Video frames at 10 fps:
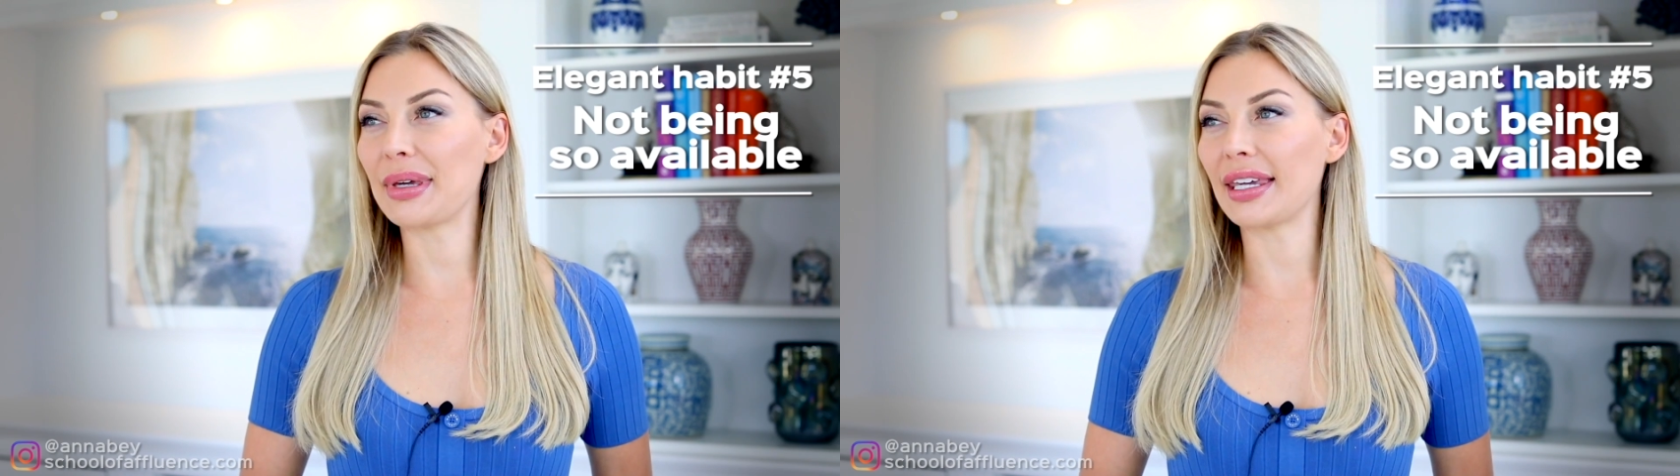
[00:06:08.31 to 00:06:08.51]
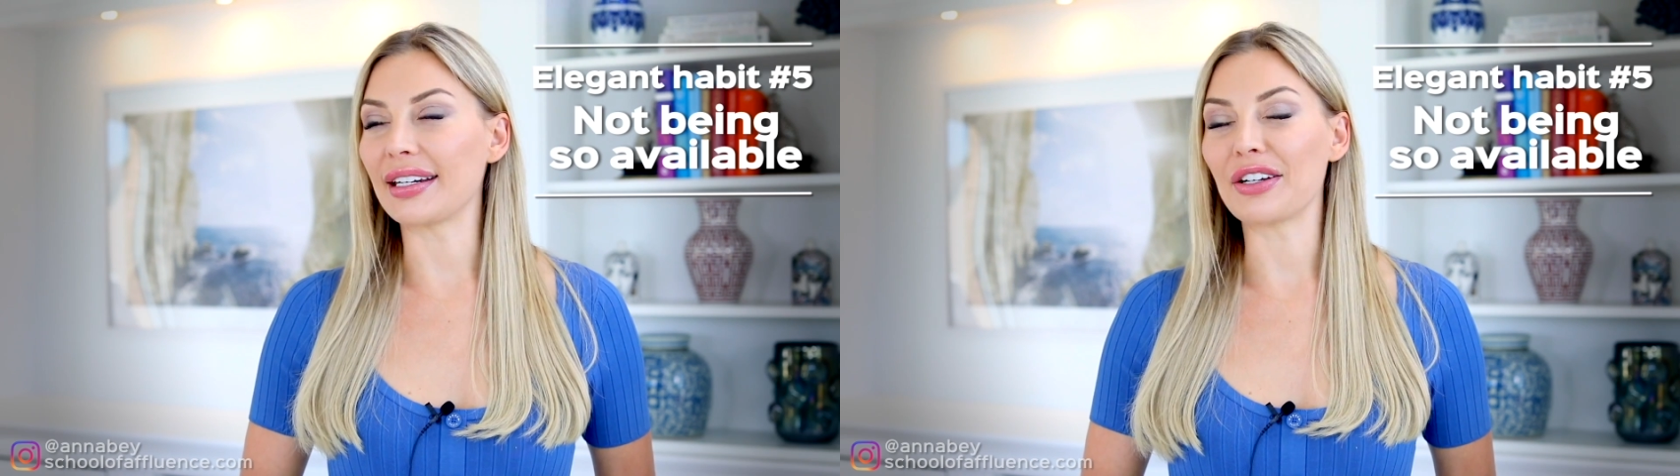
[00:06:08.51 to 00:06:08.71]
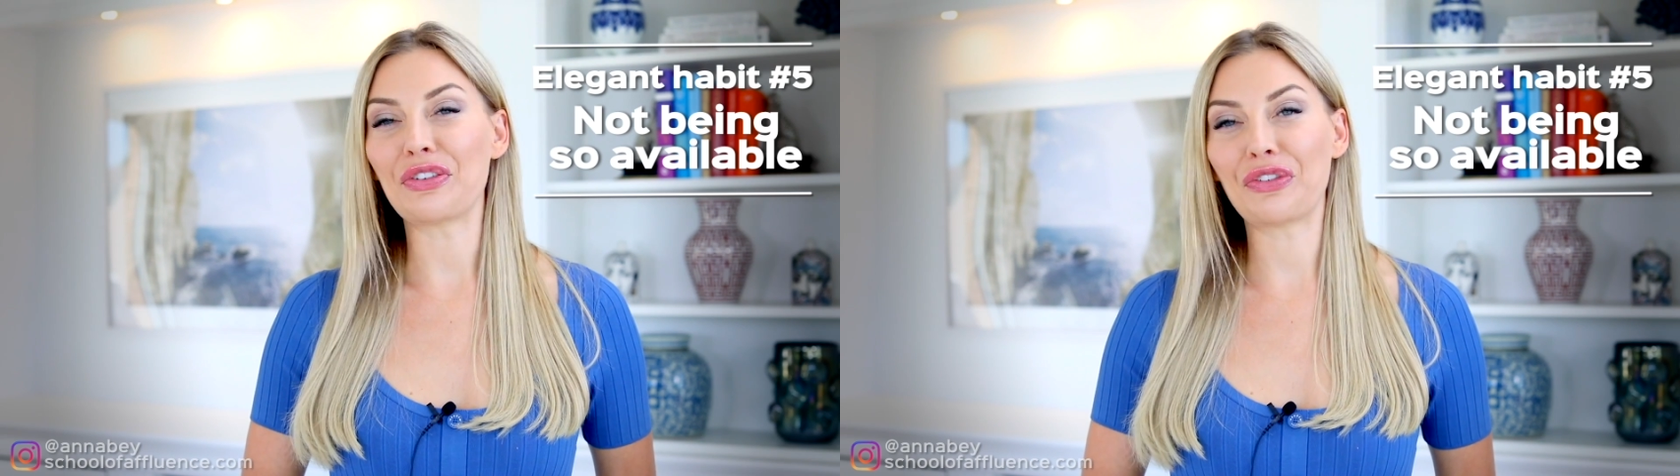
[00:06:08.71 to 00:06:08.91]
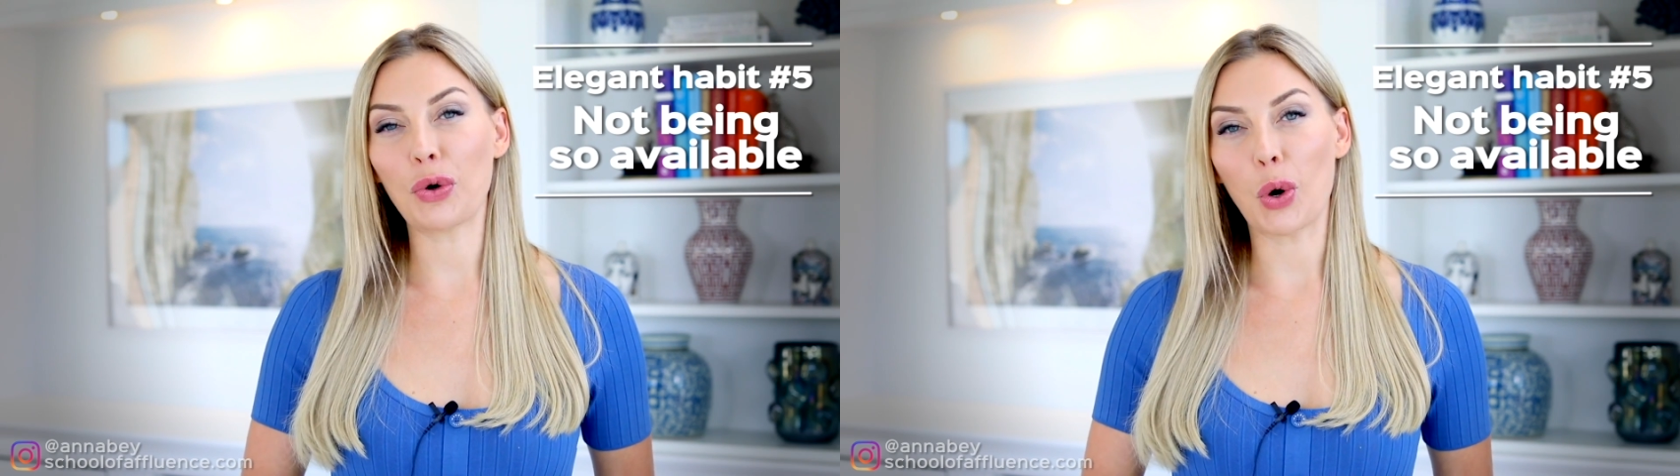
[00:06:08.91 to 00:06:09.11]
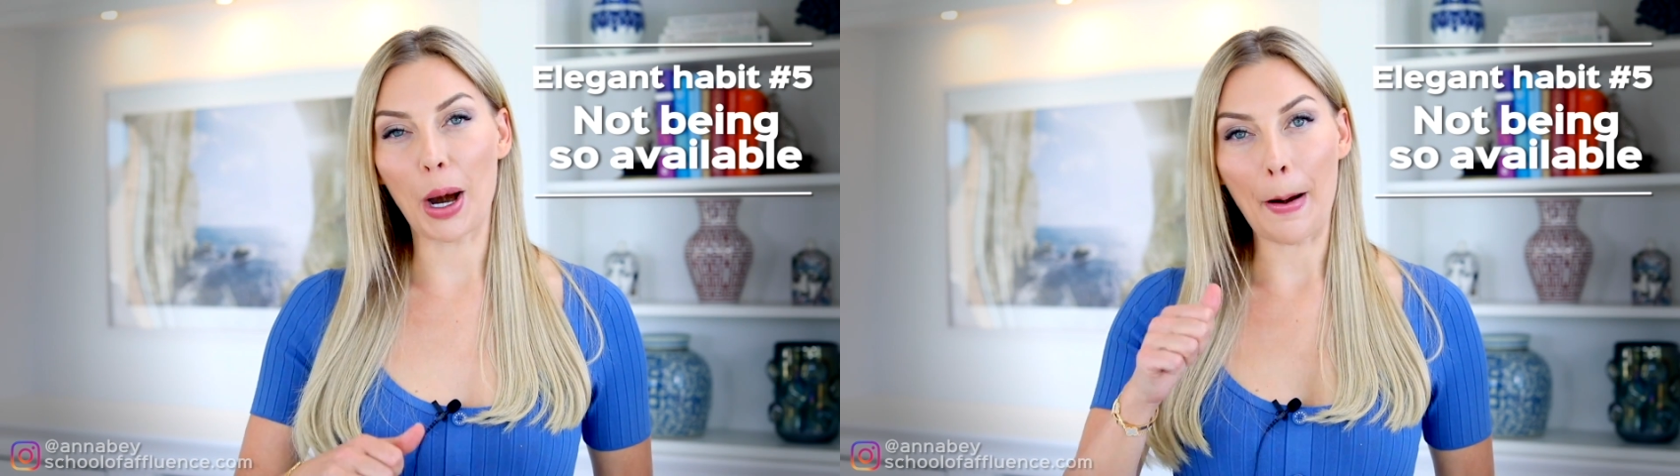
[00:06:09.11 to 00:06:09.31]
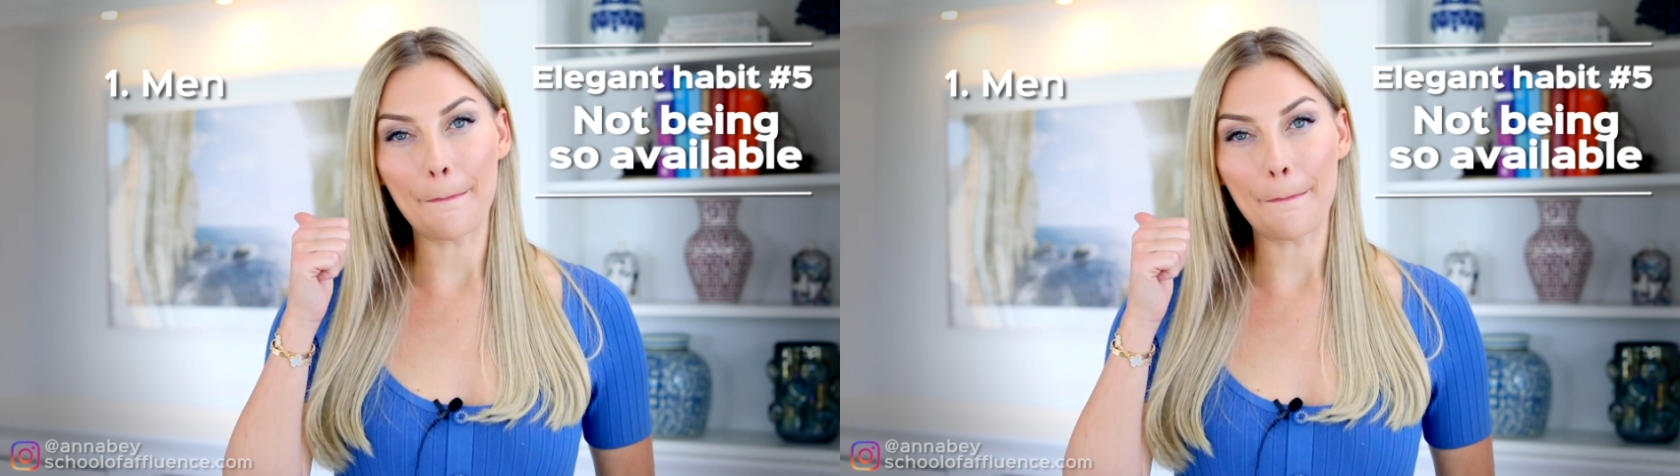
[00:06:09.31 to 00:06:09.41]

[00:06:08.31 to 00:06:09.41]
mean for